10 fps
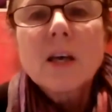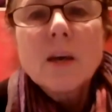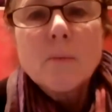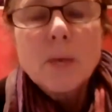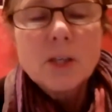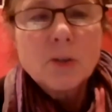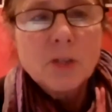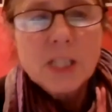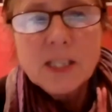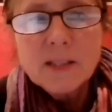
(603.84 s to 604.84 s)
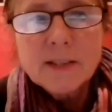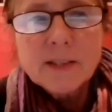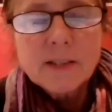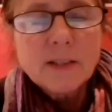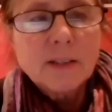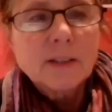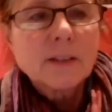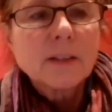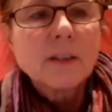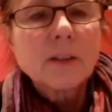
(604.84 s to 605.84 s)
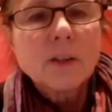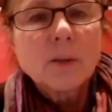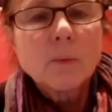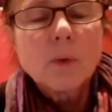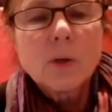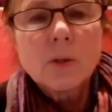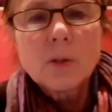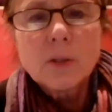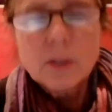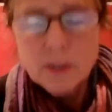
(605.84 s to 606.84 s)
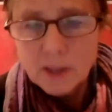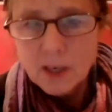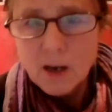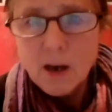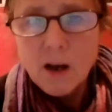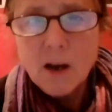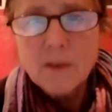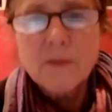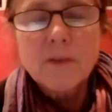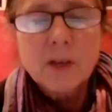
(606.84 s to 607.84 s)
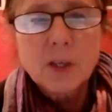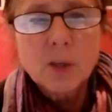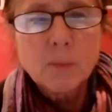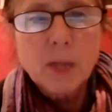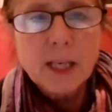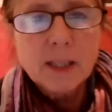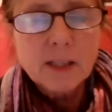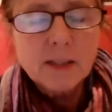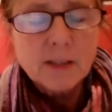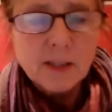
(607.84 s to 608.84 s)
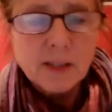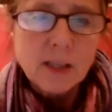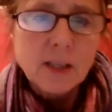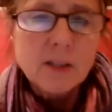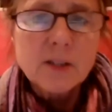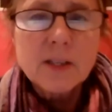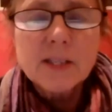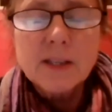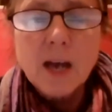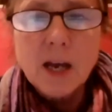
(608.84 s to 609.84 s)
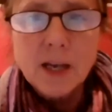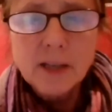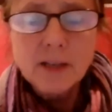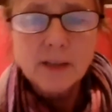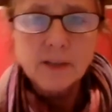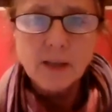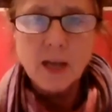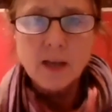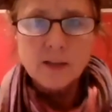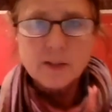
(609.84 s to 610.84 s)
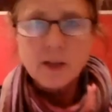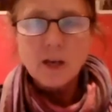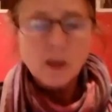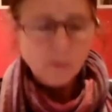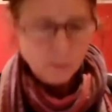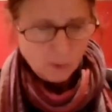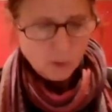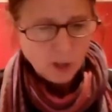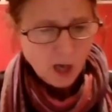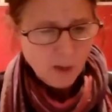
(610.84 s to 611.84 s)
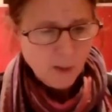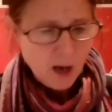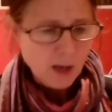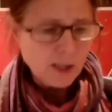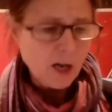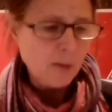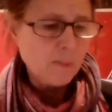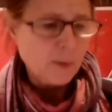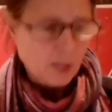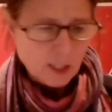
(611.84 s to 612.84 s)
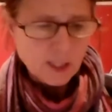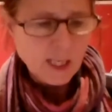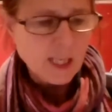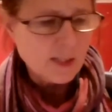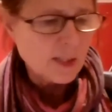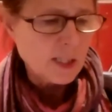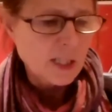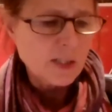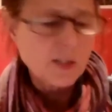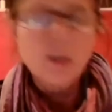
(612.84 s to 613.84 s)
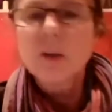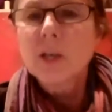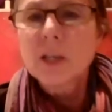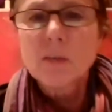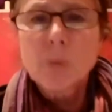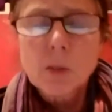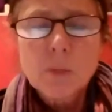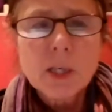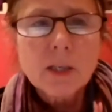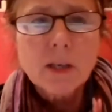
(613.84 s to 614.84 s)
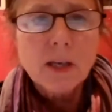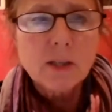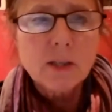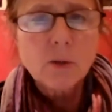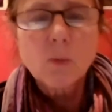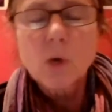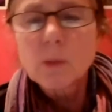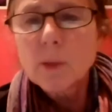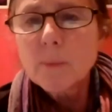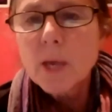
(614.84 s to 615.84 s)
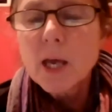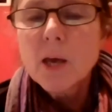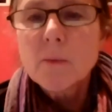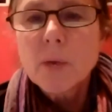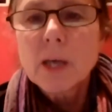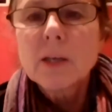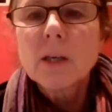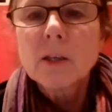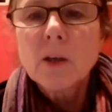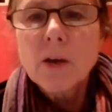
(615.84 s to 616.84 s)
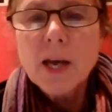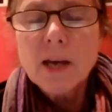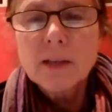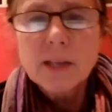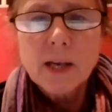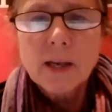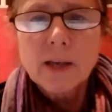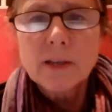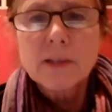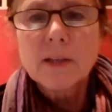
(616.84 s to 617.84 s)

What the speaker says: bend your knees. You're going to roll off your blanket to the side, and we'll come on up to hands and knees here in a moment and do a warm-up. But go ahead and